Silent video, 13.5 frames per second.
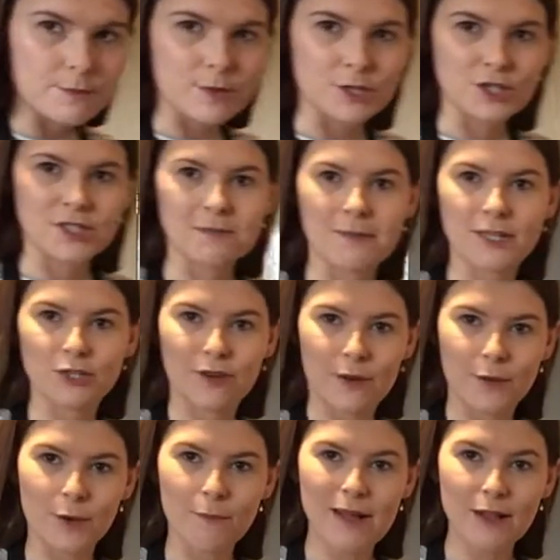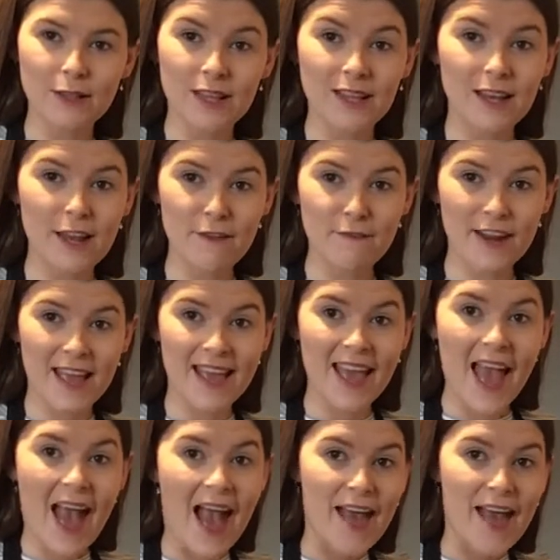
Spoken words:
Just measure out your milk, lovely,